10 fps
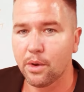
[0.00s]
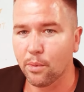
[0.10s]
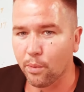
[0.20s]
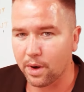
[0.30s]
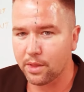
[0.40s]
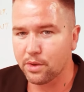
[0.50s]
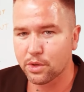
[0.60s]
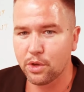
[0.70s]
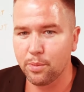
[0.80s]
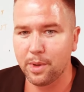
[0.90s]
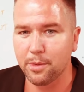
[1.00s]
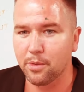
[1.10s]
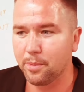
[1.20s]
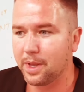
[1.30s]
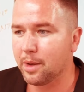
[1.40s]
One of those two people
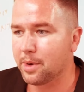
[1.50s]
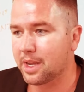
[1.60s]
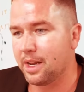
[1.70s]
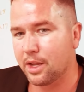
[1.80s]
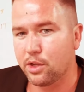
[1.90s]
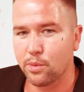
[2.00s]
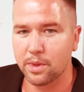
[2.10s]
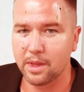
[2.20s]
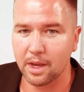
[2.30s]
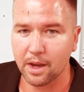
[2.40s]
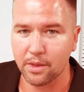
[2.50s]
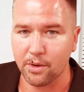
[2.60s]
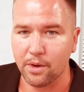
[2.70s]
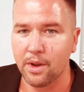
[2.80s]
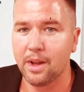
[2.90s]
will be able to connect you with the other.